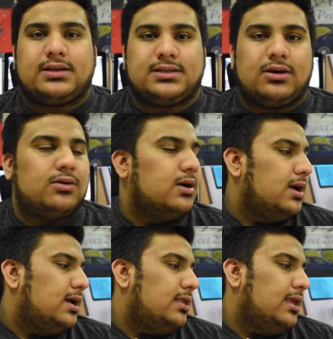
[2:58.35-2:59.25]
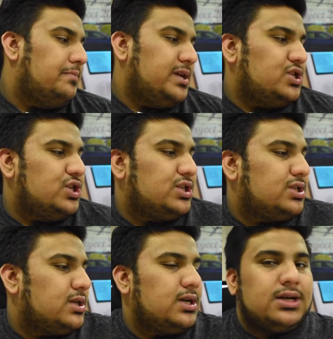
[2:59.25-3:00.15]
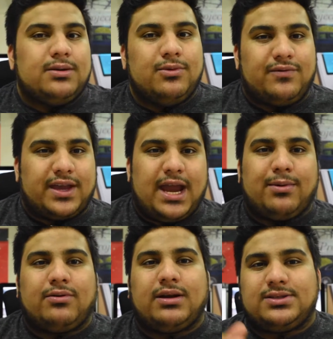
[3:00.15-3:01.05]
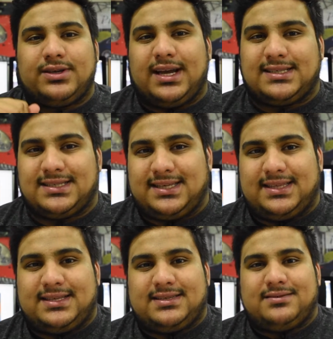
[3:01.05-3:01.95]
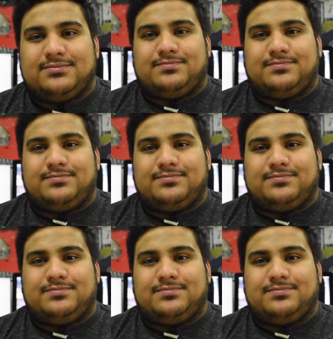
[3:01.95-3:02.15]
So let me just move the camera around so you guys can see this.